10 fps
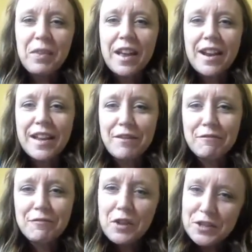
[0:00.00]
And I get
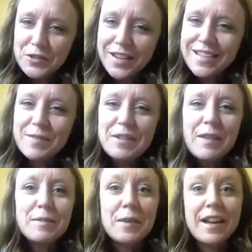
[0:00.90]
frustrated
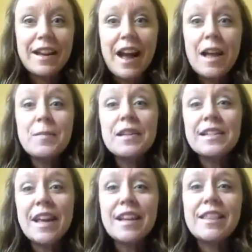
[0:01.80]
sometimes, but I'm
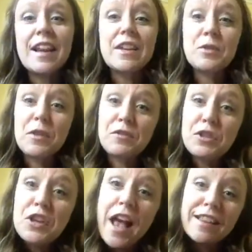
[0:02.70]
excited that I sort of
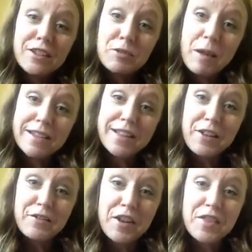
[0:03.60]
challenge
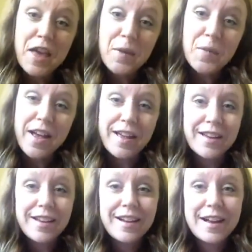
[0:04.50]
myself in that
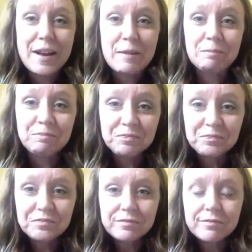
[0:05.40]
way. And
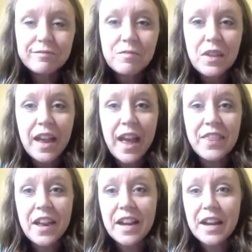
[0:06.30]

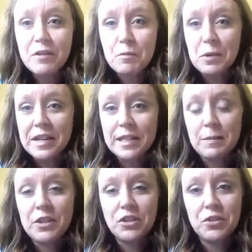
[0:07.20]
that kind of brings
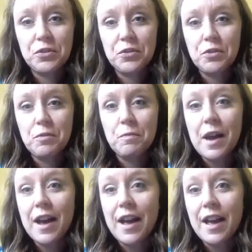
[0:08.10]
me to
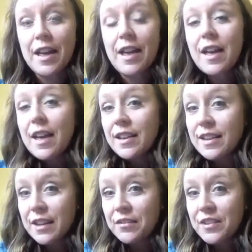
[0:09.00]
my
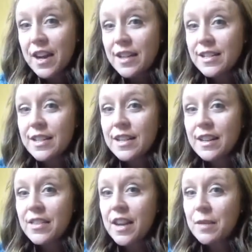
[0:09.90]
gift
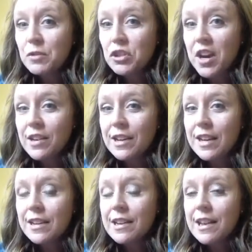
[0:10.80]
idea that I'm
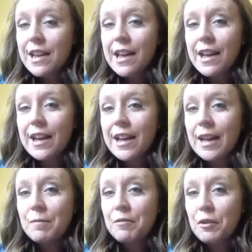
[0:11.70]
sharing
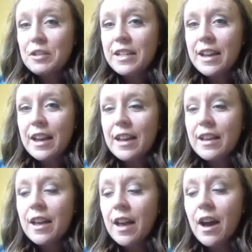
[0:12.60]
for today.